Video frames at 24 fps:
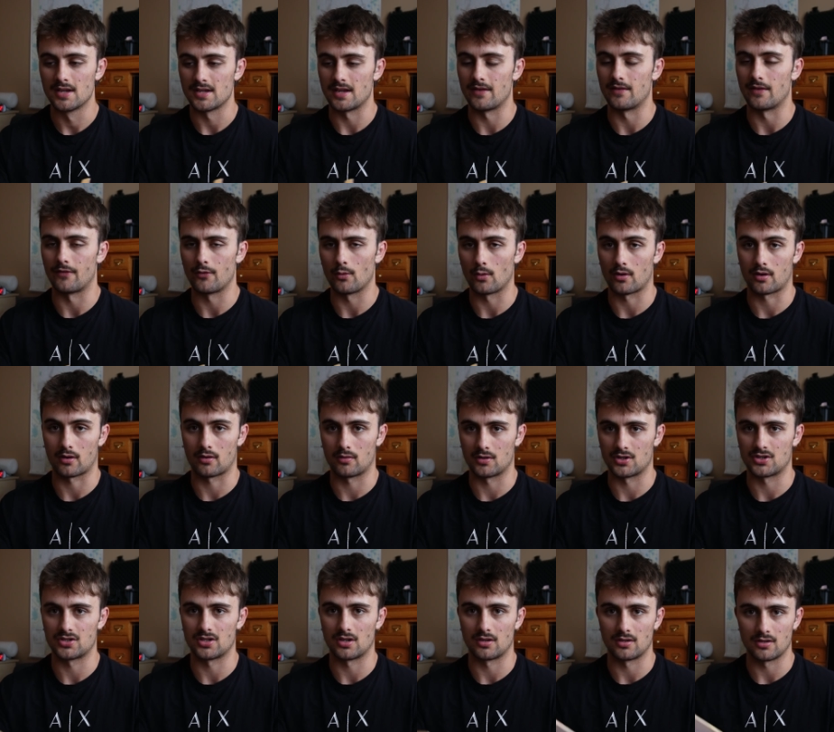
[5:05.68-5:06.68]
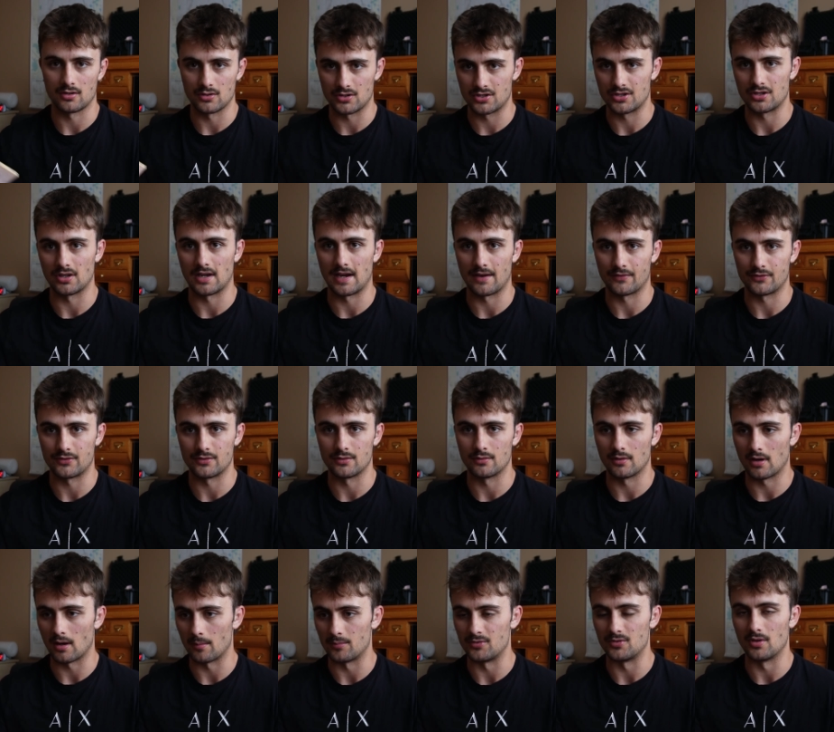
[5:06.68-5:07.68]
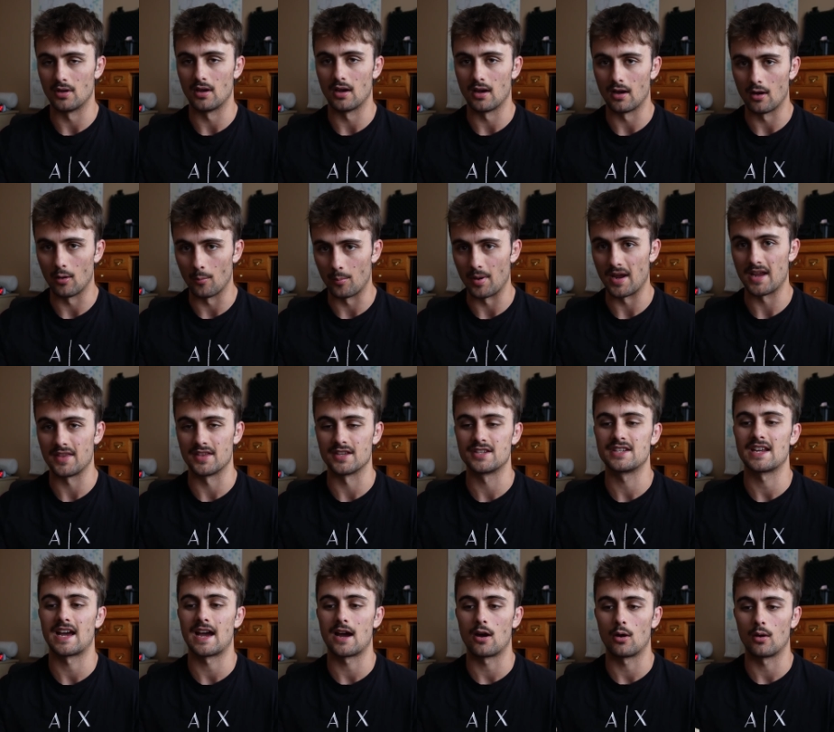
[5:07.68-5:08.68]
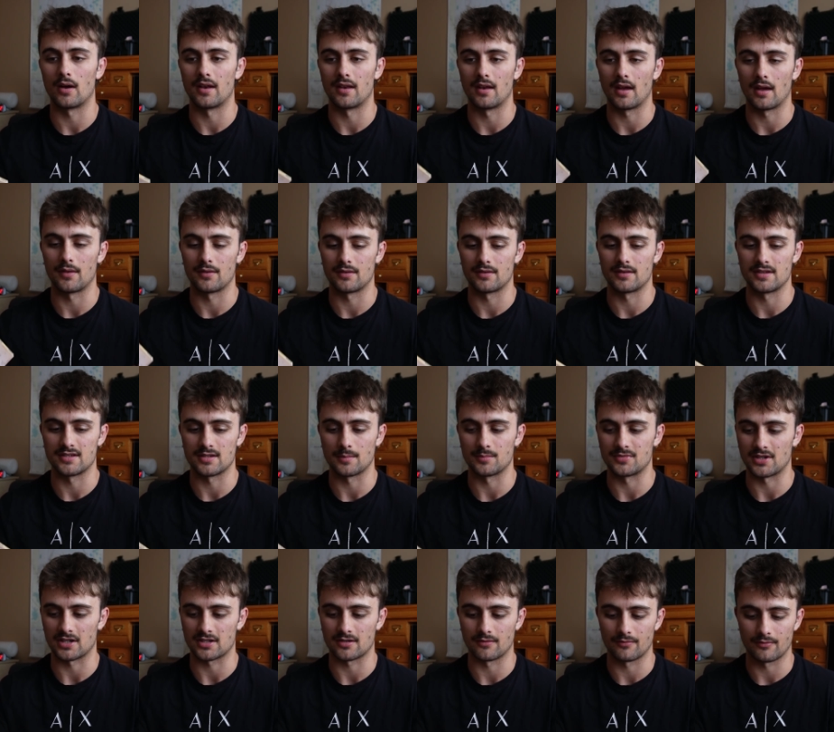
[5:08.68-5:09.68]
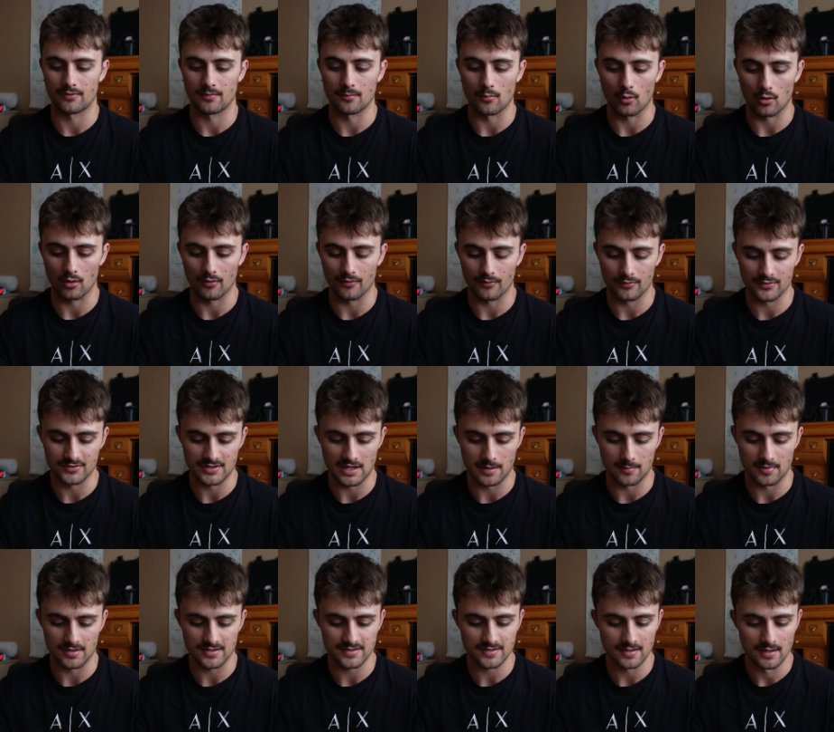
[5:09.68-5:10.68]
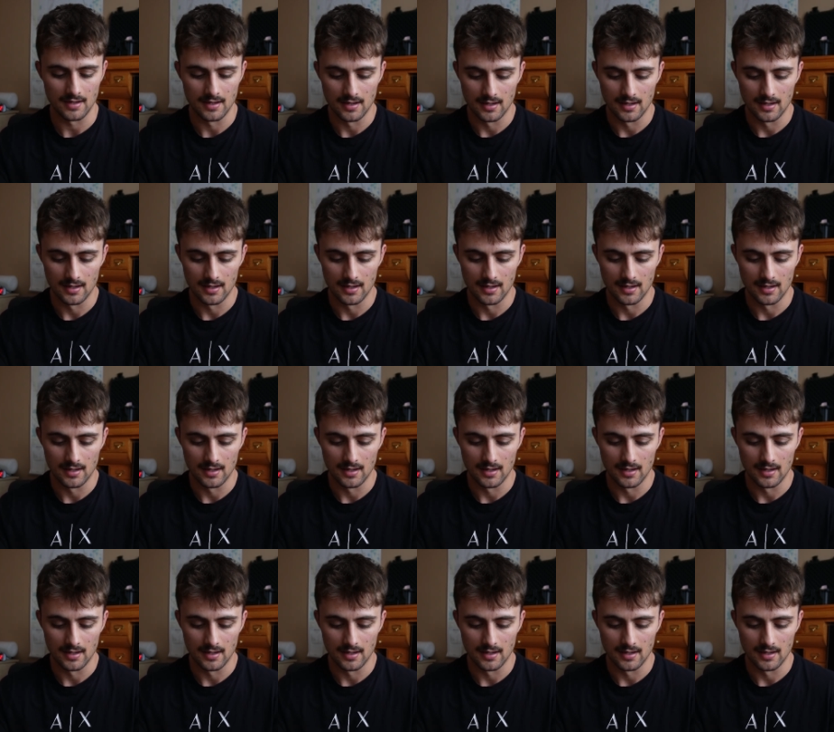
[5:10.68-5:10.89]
Even if you aren't a Christian, you still have to obey the Tao and these objective moral statements.